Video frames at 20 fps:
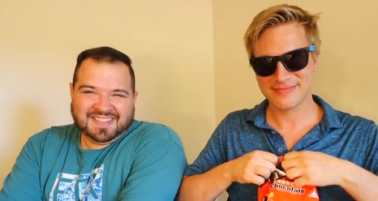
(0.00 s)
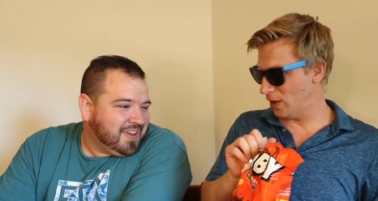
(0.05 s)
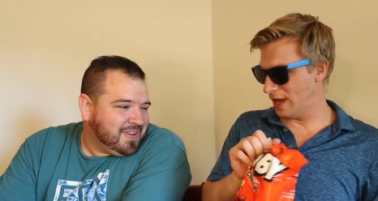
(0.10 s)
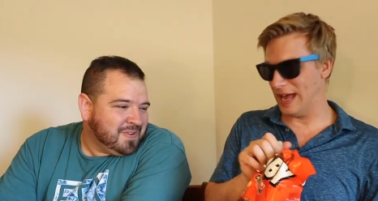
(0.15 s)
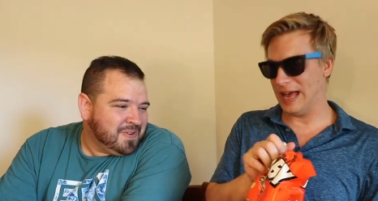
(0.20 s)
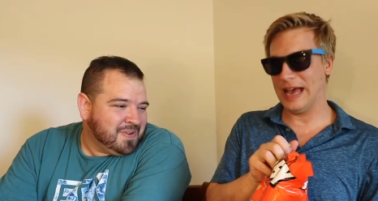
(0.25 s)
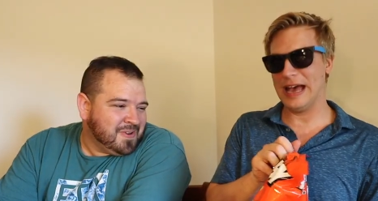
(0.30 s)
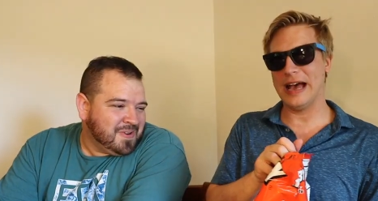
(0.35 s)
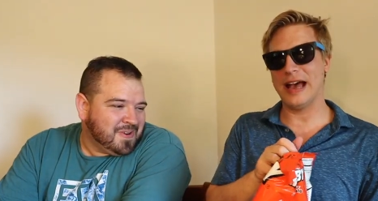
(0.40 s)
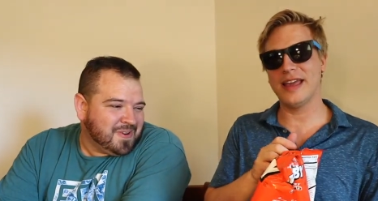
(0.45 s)

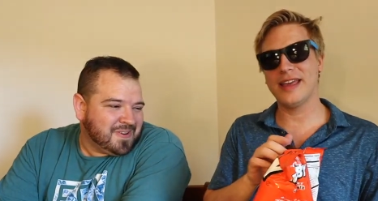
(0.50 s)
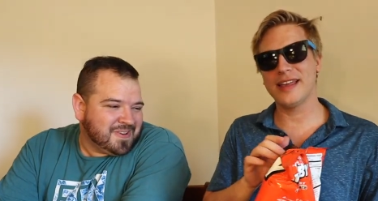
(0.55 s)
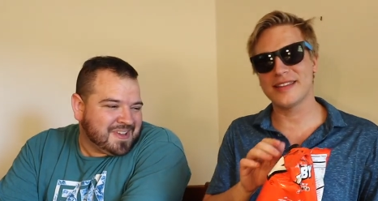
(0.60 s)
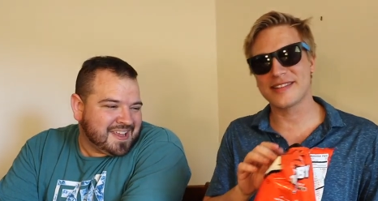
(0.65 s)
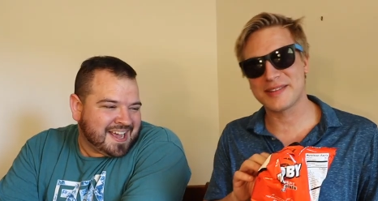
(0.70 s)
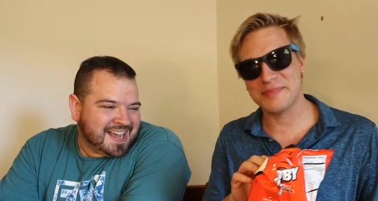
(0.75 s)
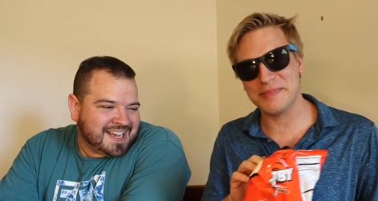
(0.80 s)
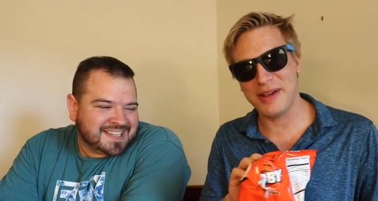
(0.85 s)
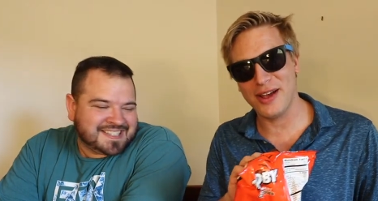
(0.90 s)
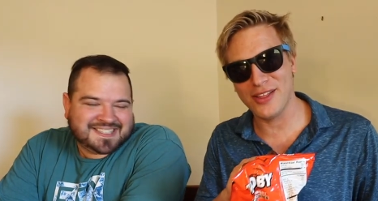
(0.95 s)
Speaker 1: Yeah, Ooh, you
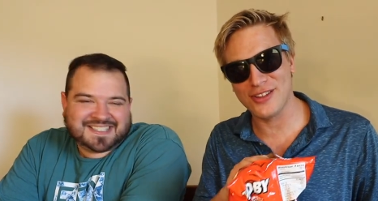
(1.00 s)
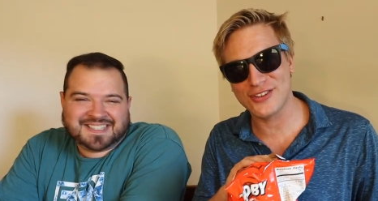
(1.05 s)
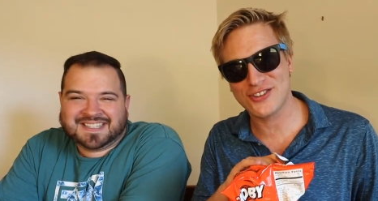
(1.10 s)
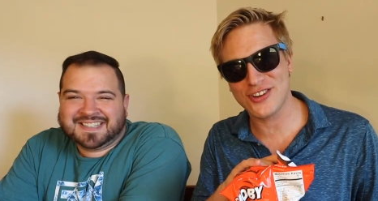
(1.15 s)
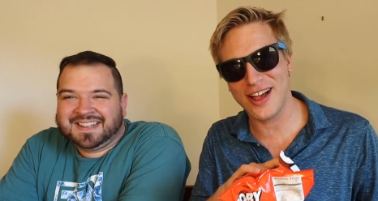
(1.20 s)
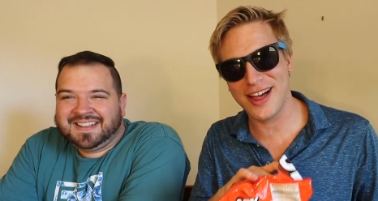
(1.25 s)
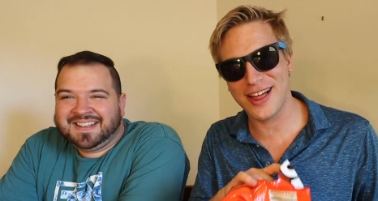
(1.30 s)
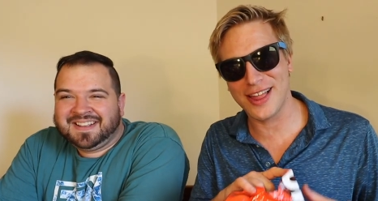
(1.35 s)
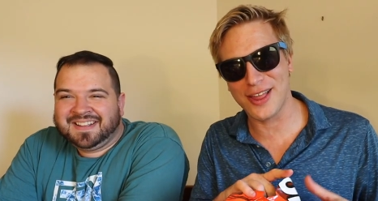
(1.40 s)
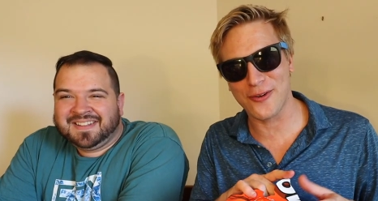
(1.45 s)
yes. smell the
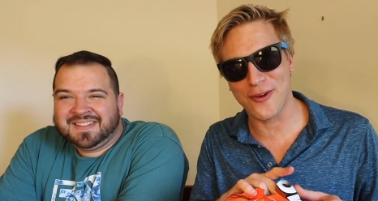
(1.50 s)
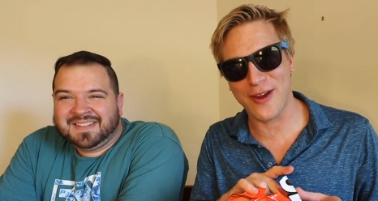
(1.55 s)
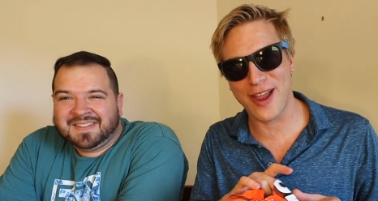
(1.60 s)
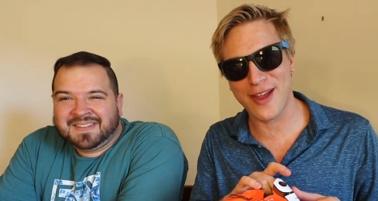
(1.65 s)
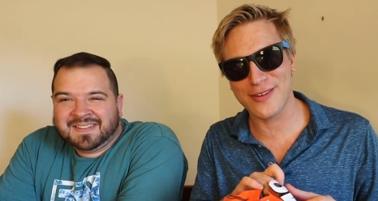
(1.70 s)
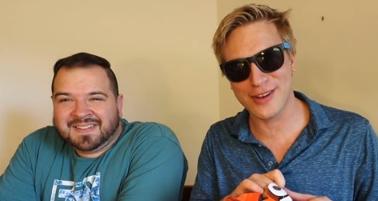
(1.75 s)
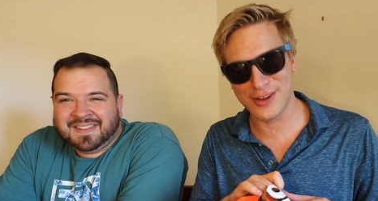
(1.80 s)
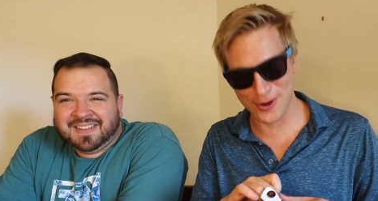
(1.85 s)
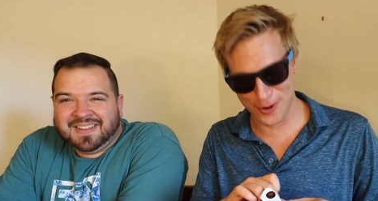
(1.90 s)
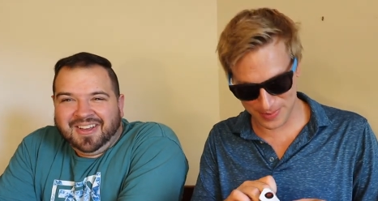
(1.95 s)
chocolate
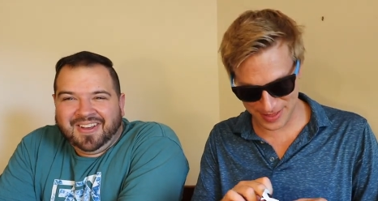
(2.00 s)
right when you